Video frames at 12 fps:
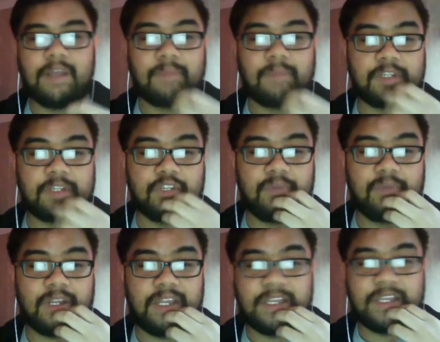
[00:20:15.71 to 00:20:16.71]
I'm assuming
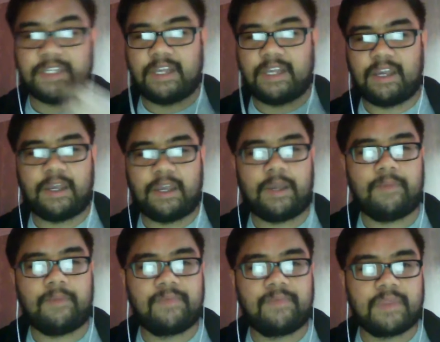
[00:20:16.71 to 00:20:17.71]
it is
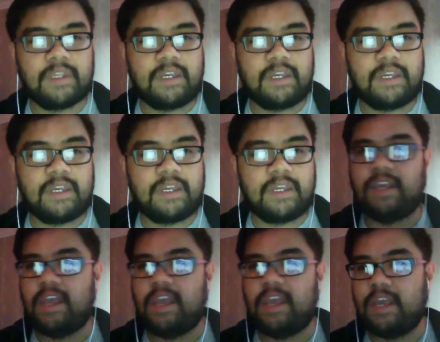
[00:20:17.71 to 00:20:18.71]

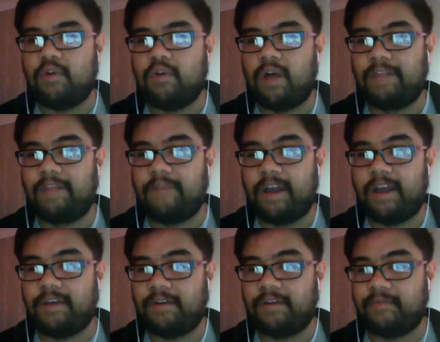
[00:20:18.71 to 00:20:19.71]
it's like a
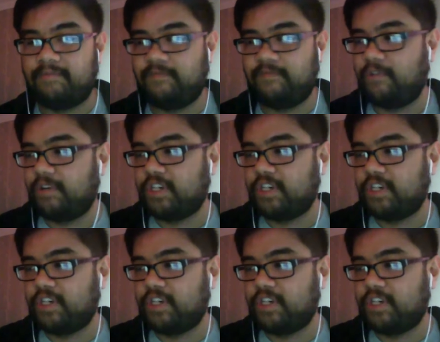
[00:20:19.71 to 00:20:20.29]
qualifier